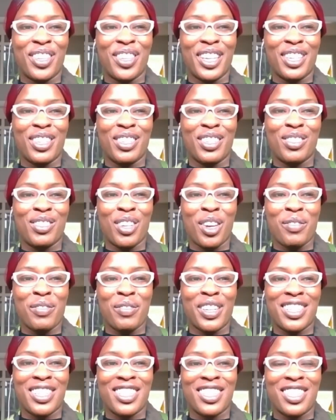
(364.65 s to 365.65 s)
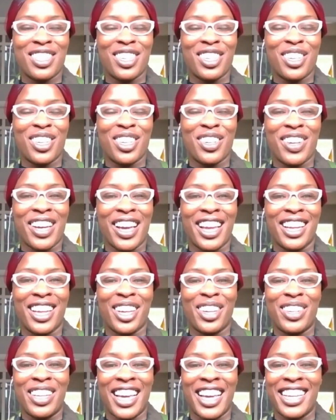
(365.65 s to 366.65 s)
Thank you so much, Sue.
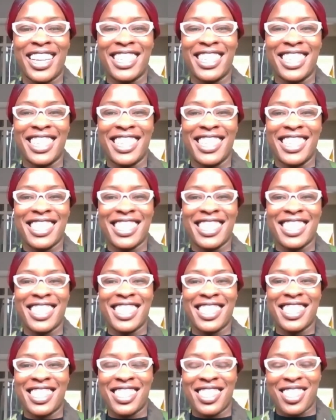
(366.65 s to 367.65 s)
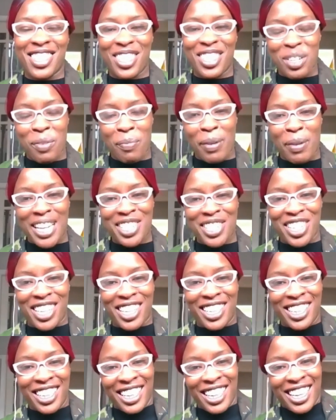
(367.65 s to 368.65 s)
Hello, ladies. This is such a
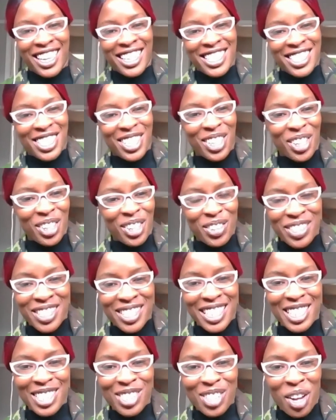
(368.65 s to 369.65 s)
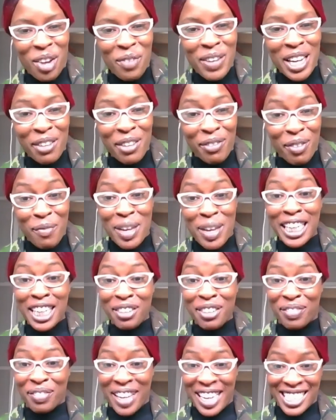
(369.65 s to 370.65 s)
pleasure to see so many
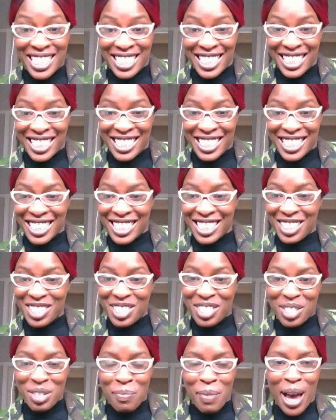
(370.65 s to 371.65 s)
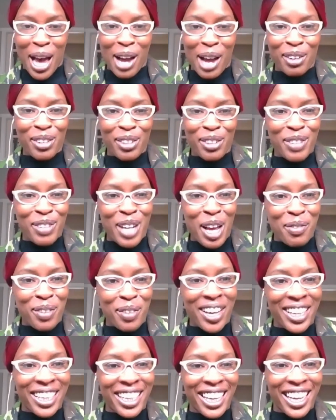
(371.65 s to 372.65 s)
familiar faces, such as the power of
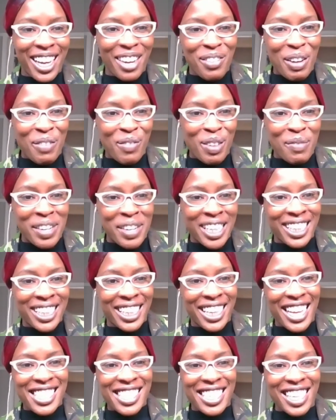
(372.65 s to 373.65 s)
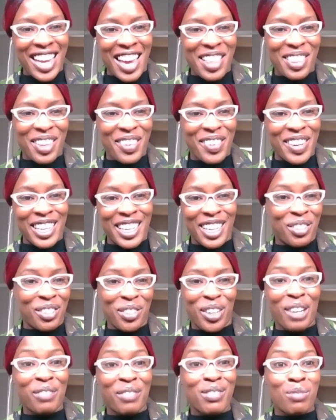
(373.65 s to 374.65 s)
networking and when women get together and
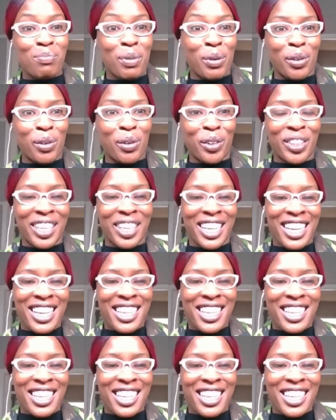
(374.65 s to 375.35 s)
all love sport.